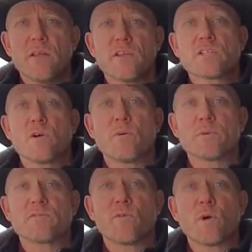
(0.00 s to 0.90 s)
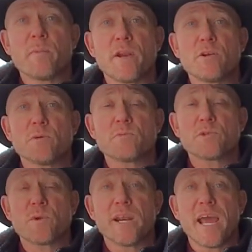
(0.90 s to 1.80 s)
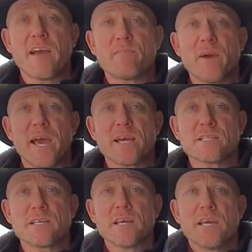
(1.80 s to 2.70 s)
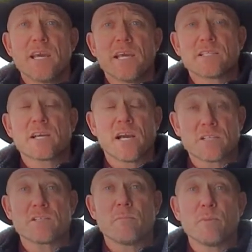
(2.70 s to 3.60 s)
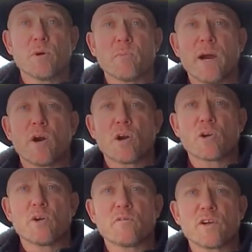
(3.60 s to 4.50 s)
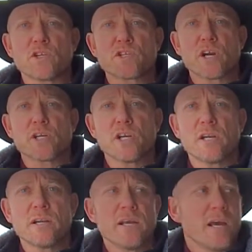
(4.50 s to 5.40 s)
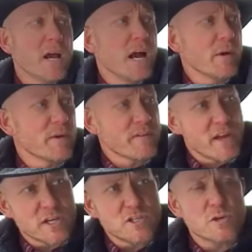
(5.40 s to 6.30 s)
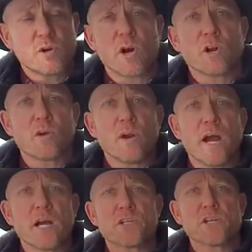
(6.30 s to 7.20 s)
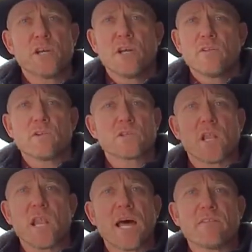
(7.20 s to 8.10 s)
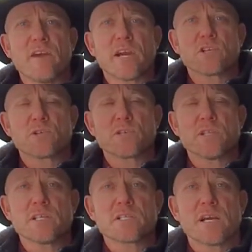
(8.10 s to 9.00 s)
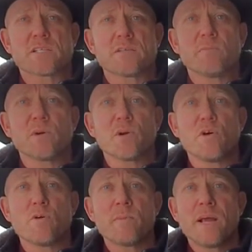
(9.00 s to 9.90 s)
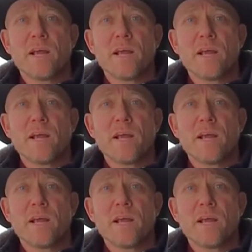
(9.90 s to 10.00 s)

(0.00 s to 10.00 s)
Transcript: This home is four bedrooms, three and a half baths. It's custom built by Hargrove Construction. Uh, we have got a two car garage. There's a lot of extras in this custom built home.